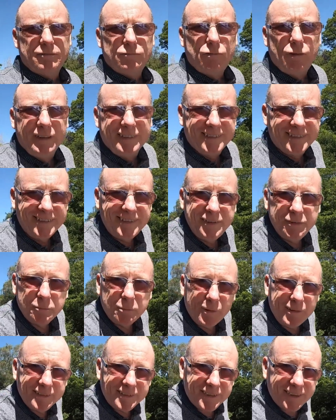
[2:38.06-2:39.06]
Right, so this is
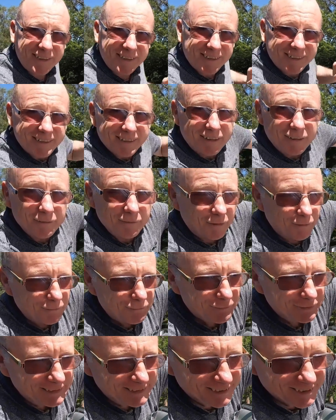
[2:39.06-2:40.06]
where it's going to go. I've
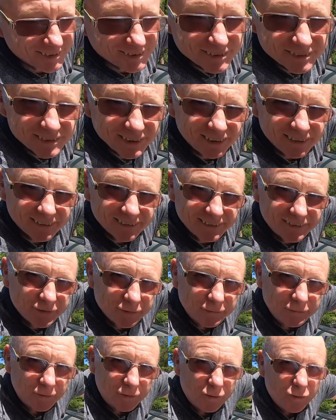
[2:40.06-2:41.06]
already stuck this
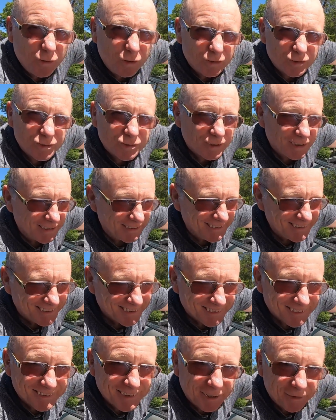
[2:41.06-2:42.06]
on, and I've got to say this
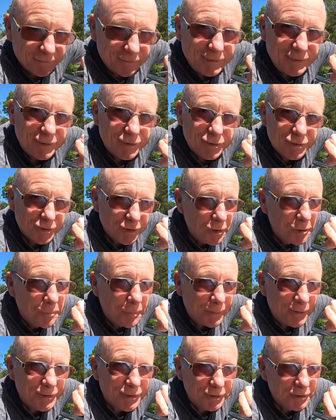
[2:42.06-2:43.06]
stuff is
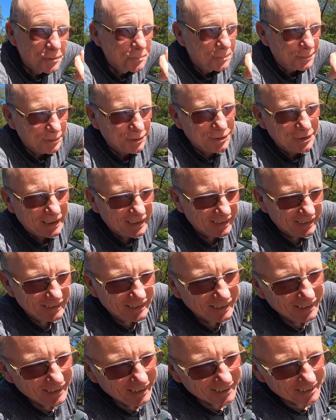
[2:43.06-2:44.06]
super
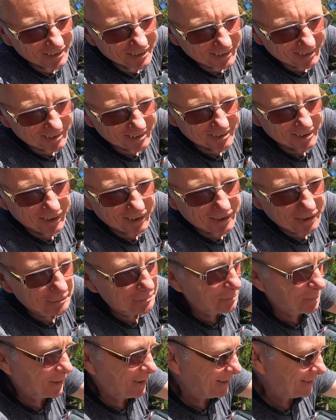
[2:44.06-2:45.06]
sticky. So that's stuck
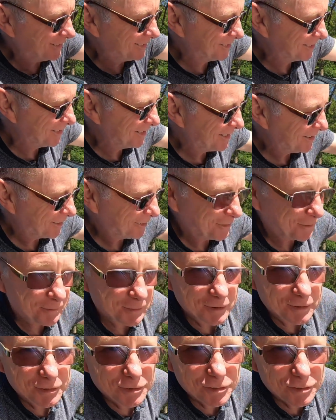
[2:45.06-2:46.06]
in place, and I'm
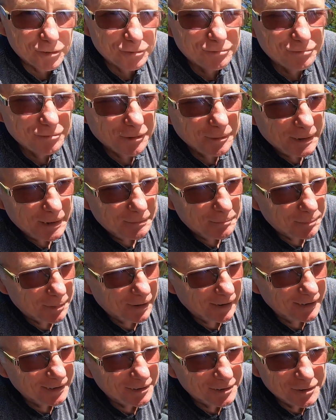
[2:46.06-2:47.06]
going to screw it in
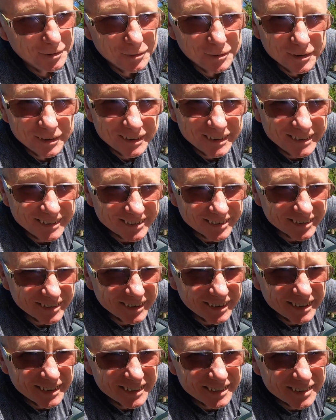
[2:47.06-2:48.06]
place using these
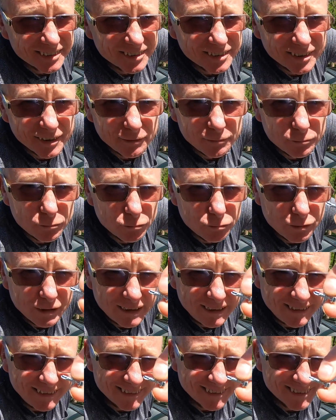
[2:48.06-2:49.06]

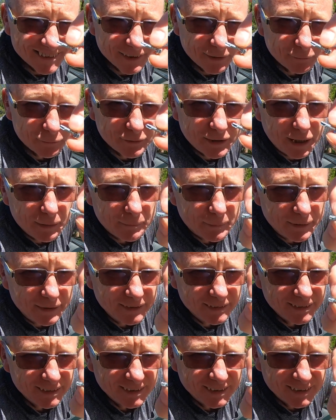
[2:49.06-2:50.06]
self-drilling,
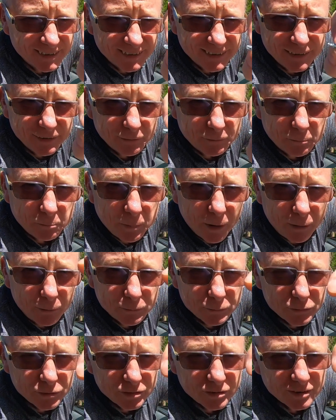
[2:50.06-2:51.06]
self-tapping little
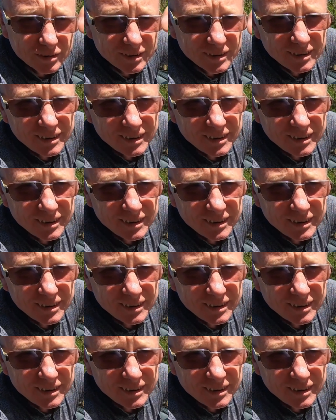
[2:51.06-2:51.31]
bolts.